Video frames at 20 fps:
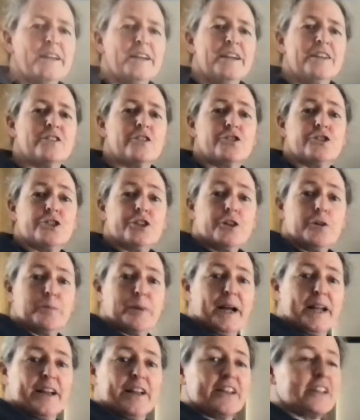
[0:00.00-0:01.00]
So,
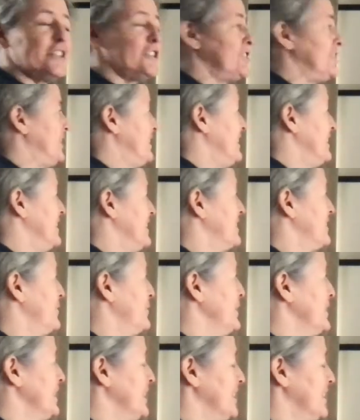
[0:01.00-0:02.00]
geobiology is
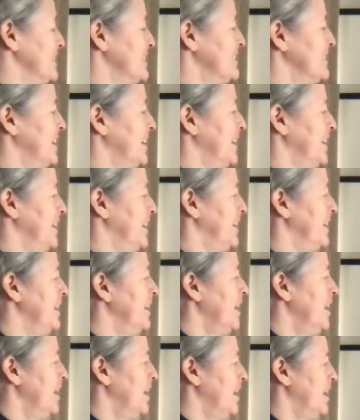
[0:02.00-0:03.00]
really the study
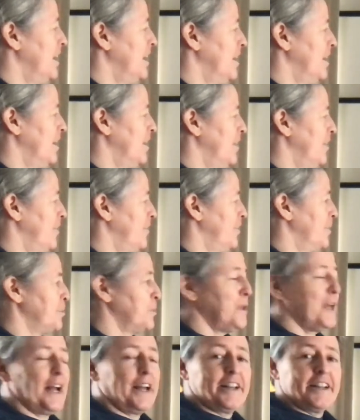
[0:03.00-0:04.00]
of the
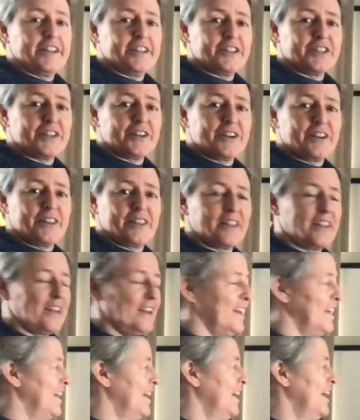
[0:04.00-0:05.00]
planet Earth,
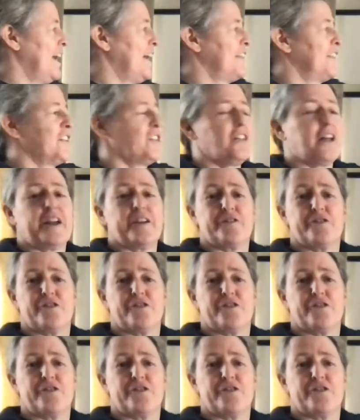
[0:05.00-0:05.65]
the life